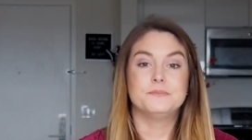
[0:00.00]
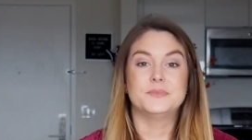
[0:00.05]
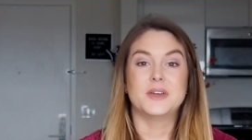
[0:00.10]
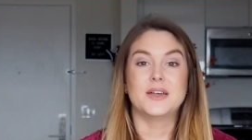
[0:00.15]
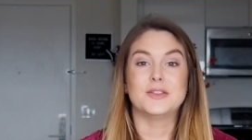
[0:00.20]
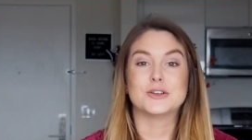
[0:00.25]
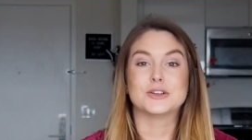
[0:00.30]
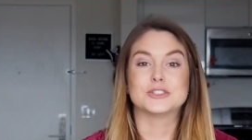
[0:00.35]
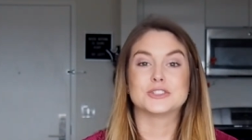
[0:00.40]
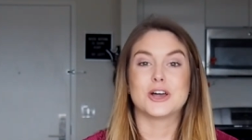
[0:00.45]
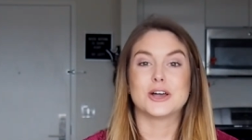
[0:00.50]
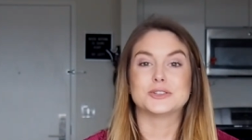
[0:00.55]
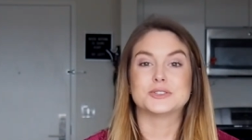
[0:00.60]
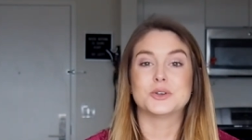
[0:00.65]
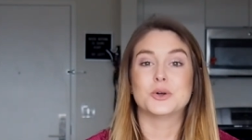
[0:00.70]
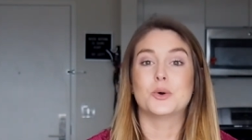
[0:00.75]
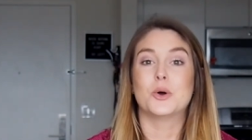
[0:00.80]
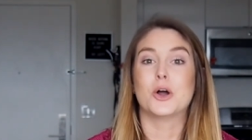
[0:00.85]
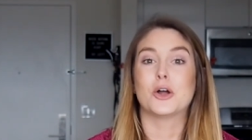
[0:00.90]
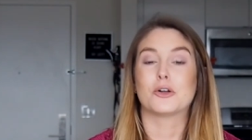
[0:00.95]
Then there's
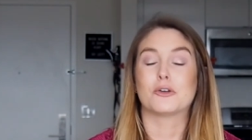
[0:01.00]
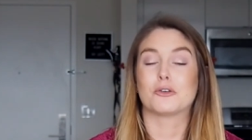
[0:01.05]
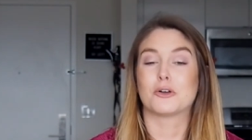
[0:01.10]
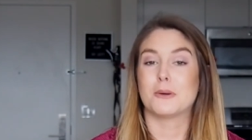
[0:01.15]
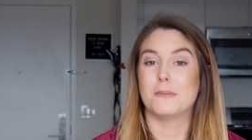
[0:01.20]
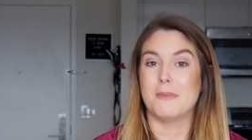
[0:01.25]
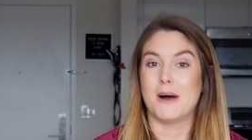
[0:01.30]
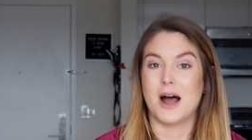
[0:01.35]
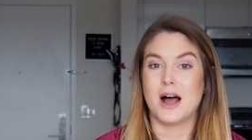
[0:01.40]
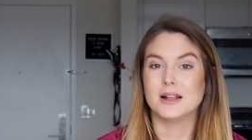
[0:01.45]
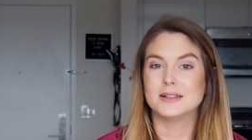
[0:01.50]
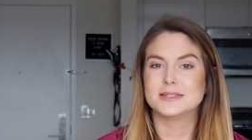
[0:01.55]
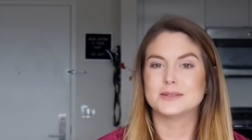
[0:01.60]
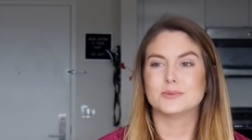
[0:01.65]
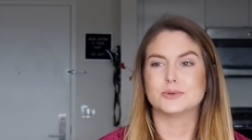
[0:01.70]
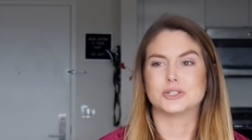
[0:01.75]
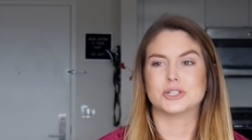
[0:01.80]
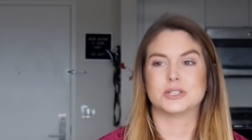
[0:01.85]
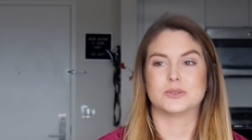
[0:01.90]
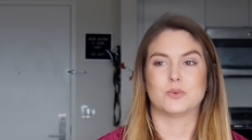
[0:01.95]
also Cremants,
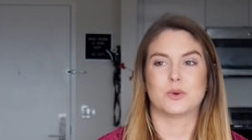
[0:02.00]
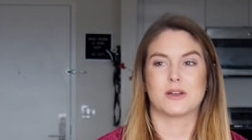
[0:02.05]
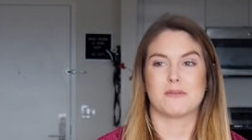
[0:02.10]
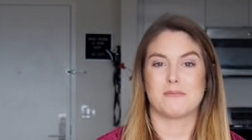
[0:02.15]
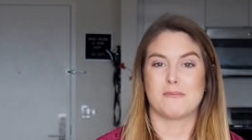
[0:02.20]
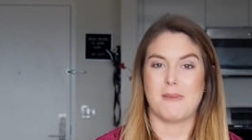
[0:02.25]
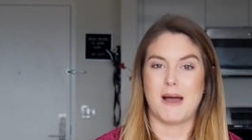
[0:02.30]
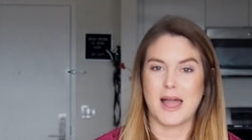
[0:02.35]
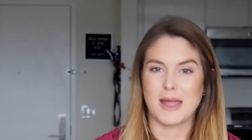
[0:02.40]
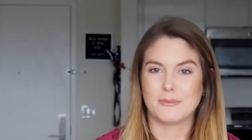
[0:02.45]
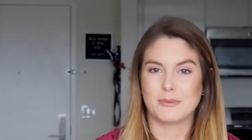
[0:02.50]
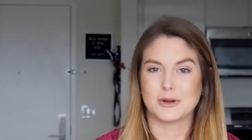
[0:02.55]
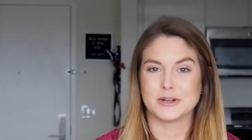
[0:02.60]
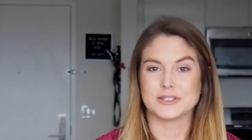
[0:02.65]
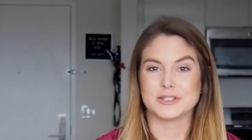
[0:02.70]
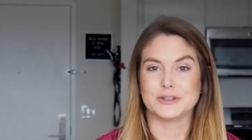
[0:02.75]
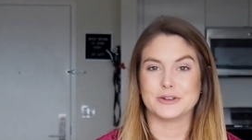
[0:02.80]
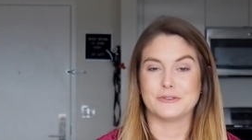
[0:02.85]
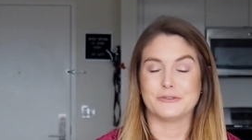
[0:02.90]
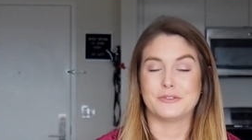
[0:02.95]
which is one of my
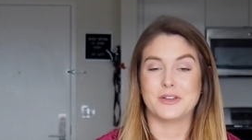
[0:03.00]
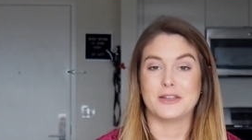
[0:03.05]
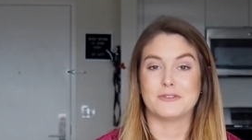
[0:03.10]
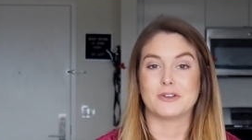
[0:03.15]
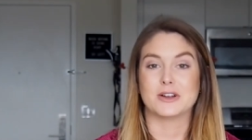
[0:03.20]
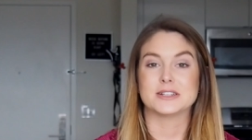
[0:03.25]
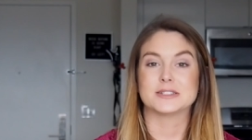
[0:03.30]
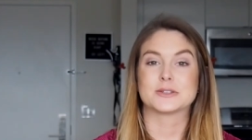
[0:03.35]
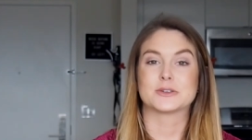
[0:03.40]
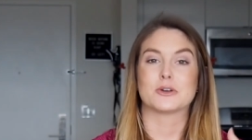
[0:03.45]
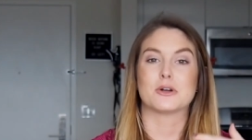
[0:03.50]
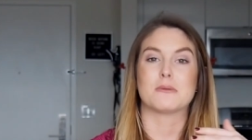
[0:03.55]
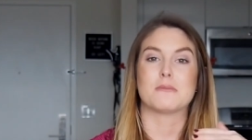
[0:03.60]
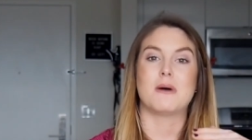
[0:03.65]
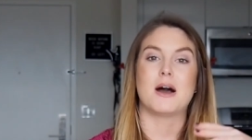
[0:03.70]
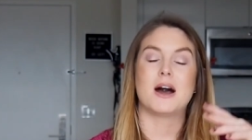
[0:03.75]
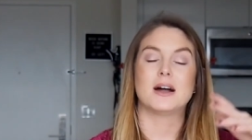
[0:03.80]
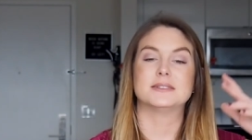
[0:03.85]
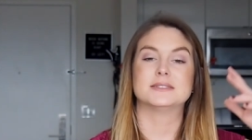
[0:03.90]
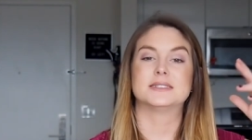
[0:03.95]
personal favorites.
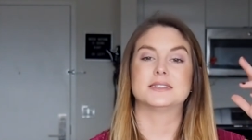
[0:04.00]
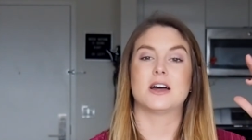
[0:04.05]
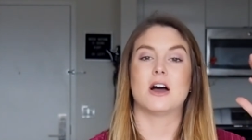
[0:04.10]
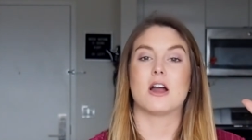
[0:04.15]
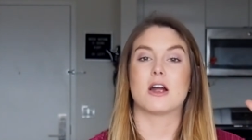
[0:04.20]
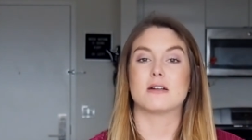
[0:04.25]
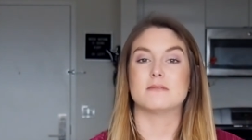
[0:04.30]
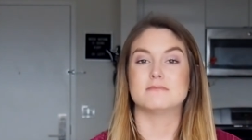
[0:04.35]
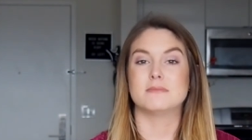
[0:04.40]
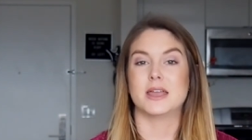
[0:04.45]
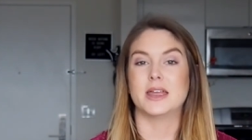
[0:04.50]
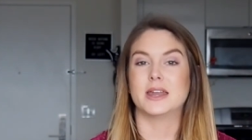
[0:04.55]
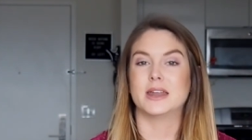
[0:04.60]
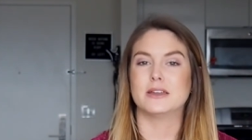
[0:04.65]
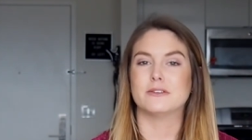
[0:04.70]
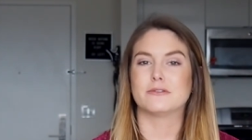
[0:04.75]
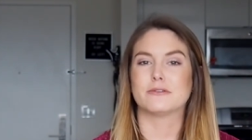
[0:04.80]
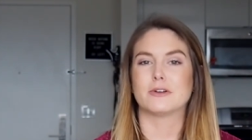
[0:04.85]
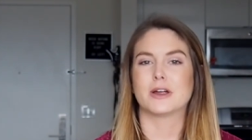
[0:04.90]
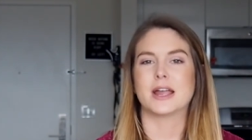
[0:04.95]
Cremants are made
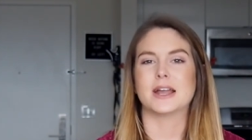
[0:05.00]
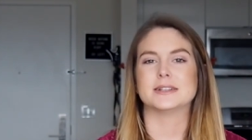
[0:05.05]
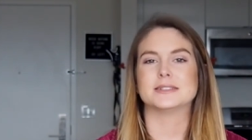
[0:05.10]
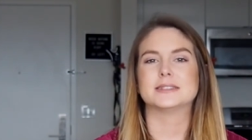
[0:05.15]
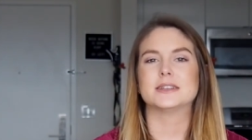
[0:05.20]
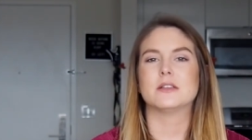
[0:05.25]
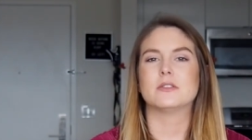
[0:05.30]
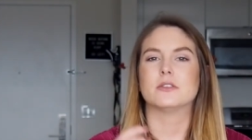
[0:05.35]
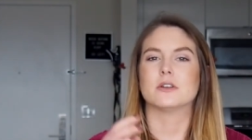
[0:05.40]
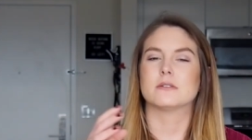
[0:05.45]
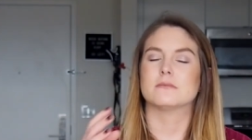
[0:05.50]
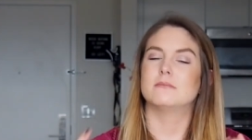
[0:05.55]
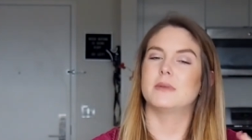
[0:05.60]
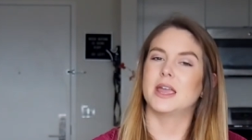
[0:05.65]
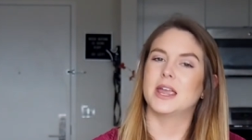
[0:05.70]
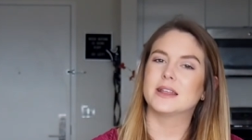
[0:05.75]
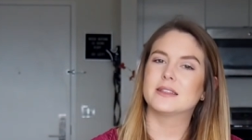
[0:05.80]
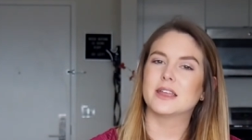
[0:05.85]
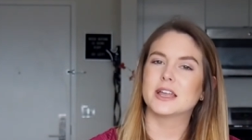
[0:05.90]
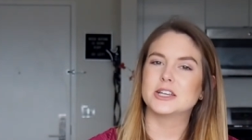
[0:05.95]
in France. They're
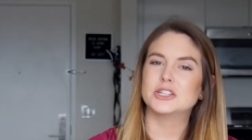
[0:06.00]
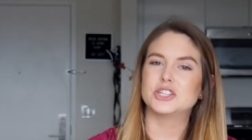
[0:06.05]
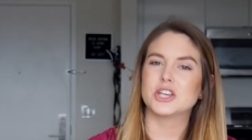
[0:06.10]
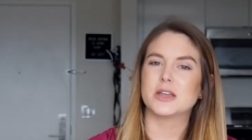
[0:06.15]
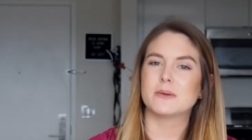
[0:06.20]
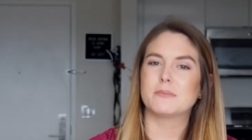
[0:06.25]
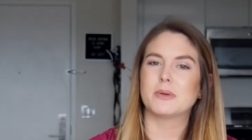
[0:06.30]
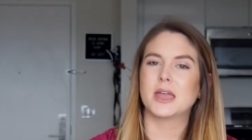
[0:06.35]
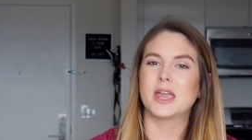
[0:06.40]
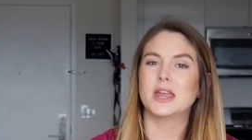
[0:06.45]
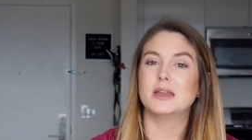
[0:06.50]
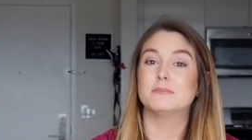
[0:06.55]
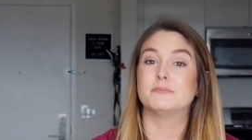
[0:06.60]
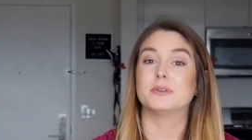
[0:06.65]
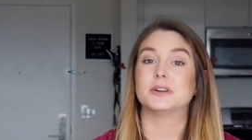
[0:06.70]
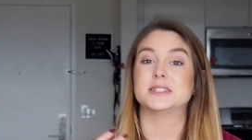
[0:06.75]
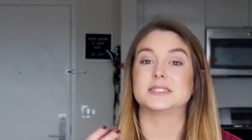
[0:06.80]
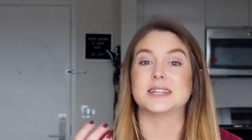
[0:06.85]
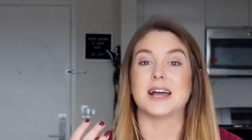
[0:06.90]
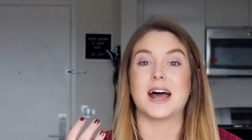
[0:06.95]
made like champagne,
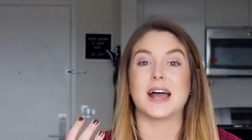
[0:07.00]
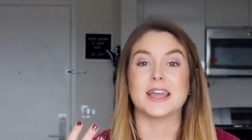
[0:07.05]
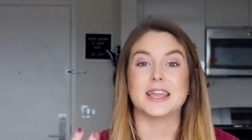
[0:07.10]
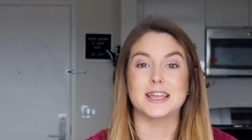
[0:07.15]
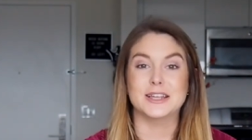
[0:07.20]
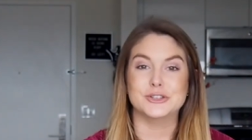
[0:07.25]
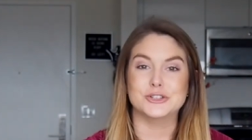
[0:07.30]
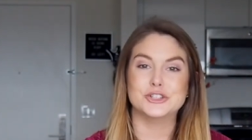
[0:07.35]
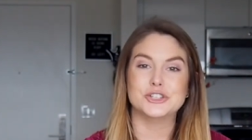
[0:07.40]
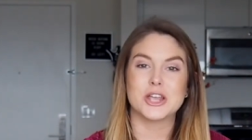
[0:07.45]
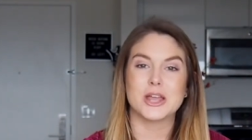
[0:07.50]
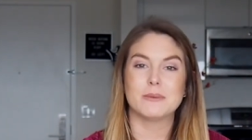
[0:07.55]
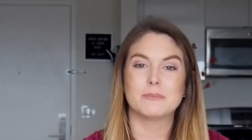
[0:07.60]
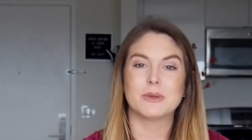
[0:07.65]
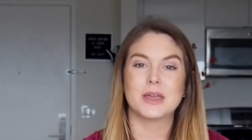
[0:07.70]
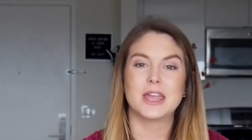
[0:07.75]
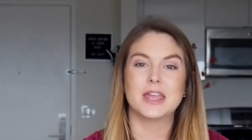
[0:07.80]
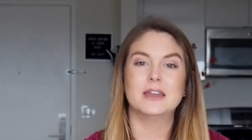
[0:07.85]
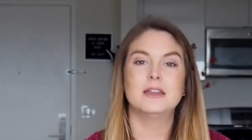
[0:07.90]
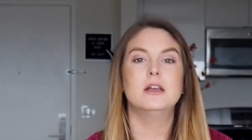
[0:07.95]
but not in
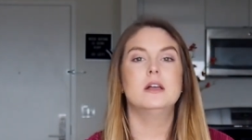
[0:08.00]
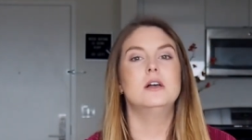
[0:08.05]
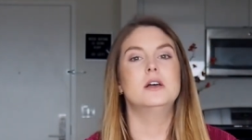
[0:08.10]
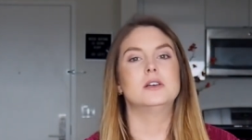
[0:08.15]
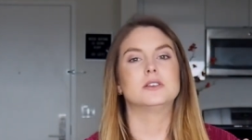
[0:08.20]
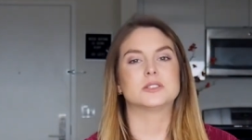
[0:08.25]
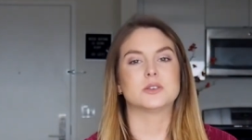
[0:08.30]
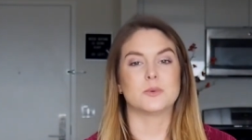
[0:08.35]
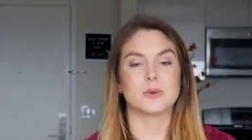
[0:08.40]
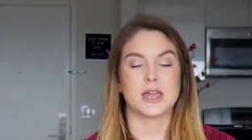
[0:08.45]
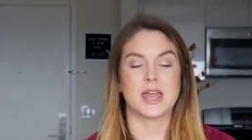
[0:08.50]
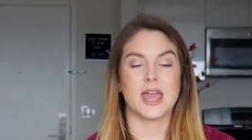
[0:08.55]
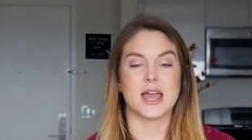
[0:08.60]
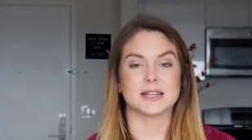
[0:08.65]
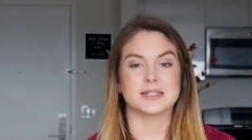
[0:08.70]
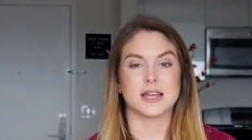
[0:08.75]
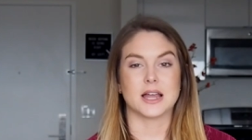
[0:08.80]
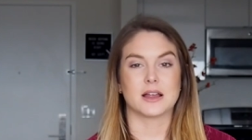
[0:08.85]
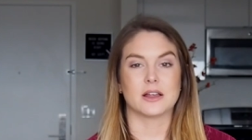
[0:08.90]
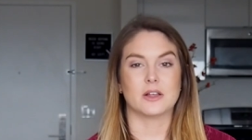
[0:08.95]
champagne so we
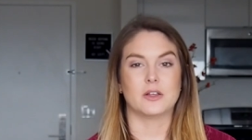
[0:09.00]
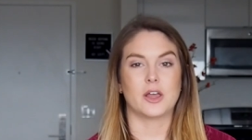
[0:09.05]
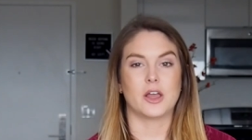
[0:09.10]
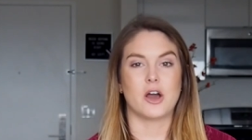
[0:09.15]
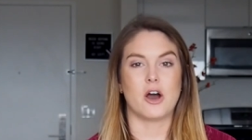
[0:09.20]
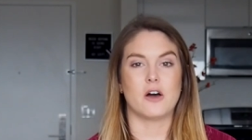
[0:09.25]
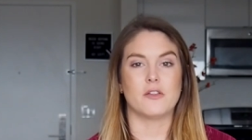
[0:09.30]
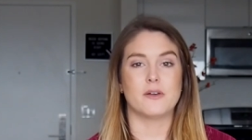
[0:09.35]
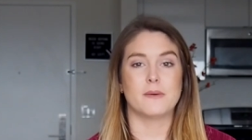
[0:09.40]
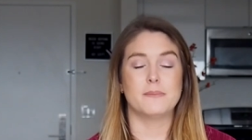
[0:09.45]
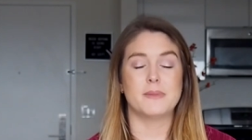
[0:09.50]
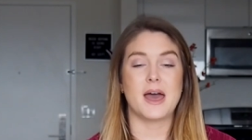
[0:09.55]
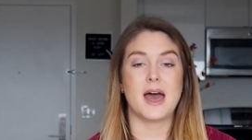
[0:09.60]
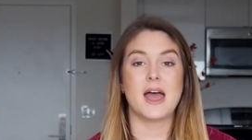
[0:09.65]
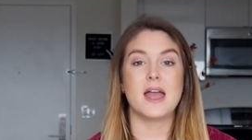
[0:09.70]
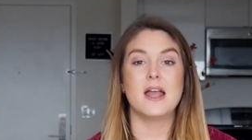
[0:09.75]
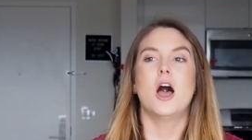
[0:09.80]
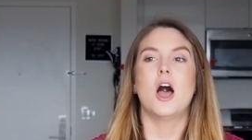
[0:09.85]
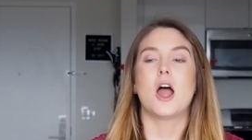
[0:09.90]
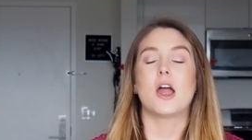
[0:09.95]
can't technically call them that.